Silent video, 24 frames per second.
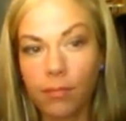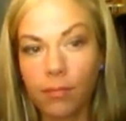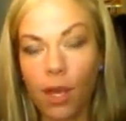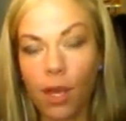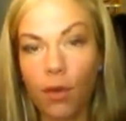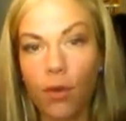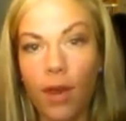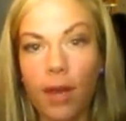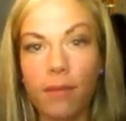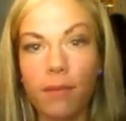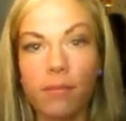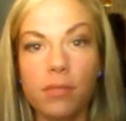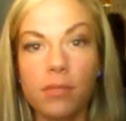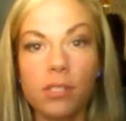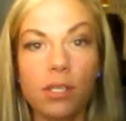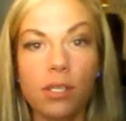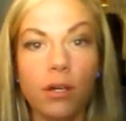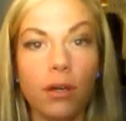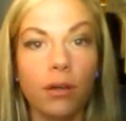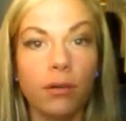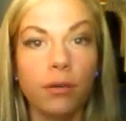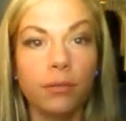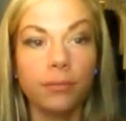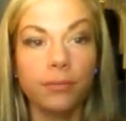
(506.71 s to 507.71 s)
Okay,
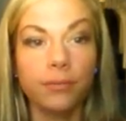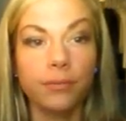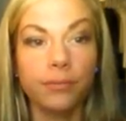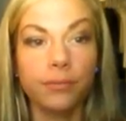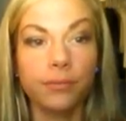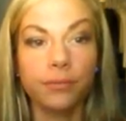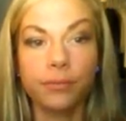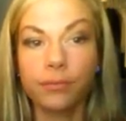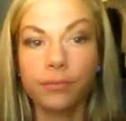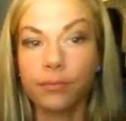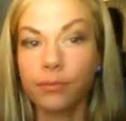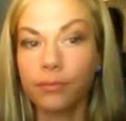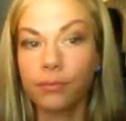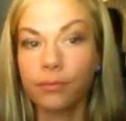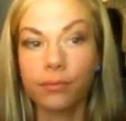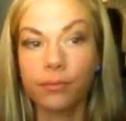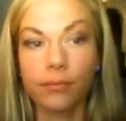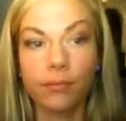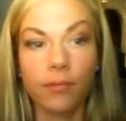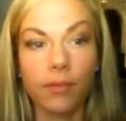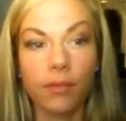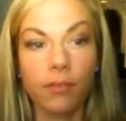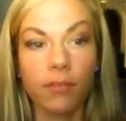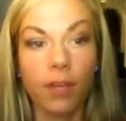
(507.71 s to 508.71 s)
so
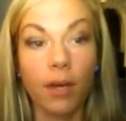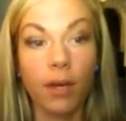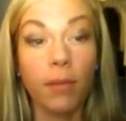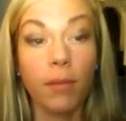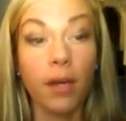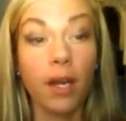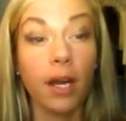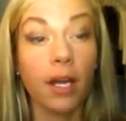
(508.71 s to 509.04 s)
I've got my